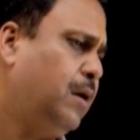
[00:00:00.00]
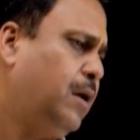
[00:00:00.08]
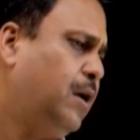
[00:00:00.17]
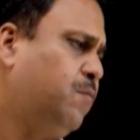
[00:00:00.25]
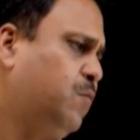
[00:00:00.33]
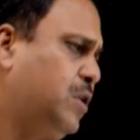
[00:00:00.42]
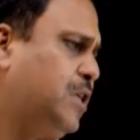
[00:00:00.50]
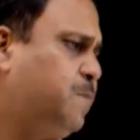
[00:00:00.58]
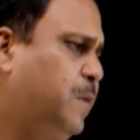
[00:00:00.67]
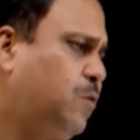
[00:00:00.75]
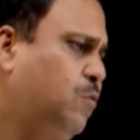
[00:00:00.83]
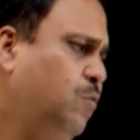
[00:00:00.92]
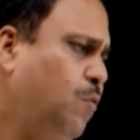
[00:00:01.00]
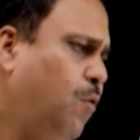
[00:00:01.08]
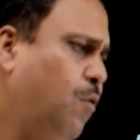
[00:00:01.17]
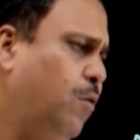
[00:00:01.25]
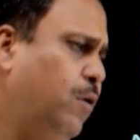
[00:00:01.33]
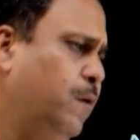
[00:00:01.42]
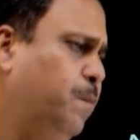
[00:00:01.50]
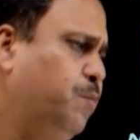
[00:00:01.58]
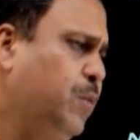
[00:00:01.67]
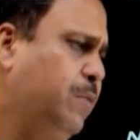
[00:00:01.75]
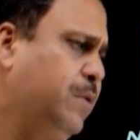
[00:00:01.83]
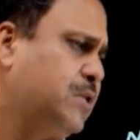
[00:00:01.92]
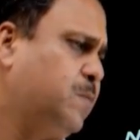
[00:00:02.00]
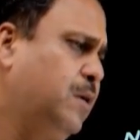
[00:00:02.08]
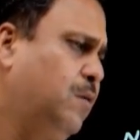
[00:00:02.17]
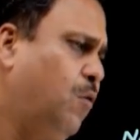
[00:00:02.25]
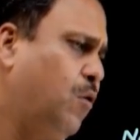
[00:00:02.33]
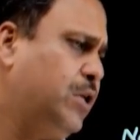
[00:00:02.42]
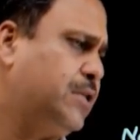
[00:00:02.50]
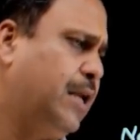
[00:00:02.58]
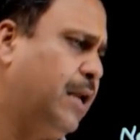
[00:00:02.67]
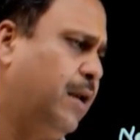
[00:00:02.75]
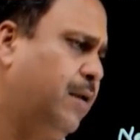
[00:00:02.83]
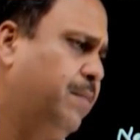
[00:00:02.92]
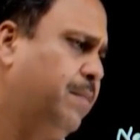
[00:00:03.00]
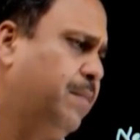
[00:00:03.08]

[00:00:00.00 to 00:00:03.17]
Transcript: and with respect to old, previous one, original.